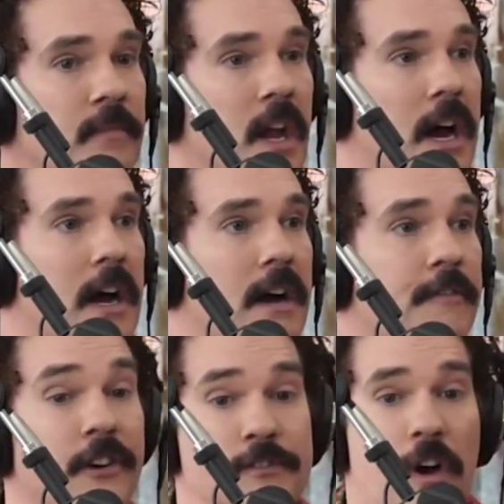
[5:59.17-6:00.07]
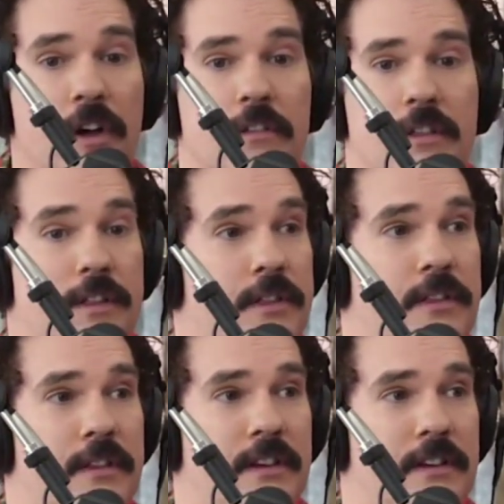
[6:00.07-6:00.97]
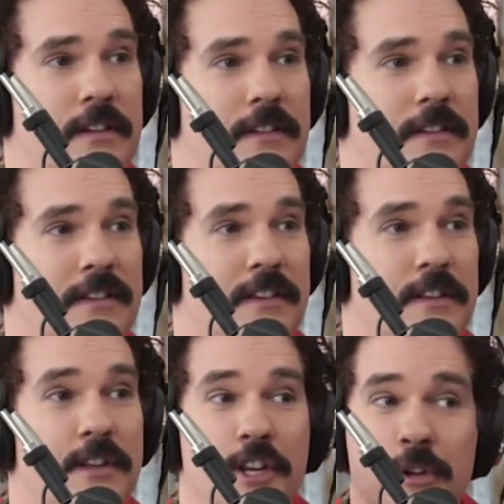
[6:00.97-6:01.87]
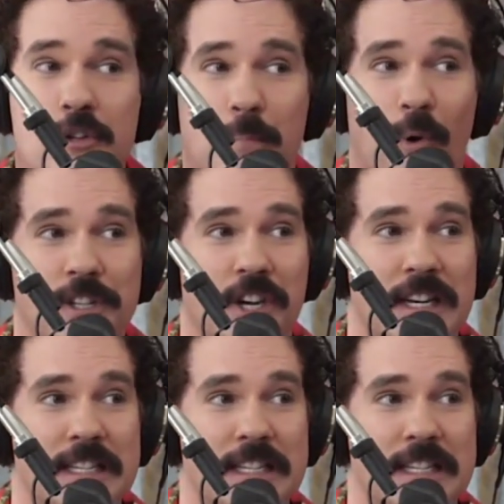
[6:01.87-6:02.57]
First of all, the news reports are going to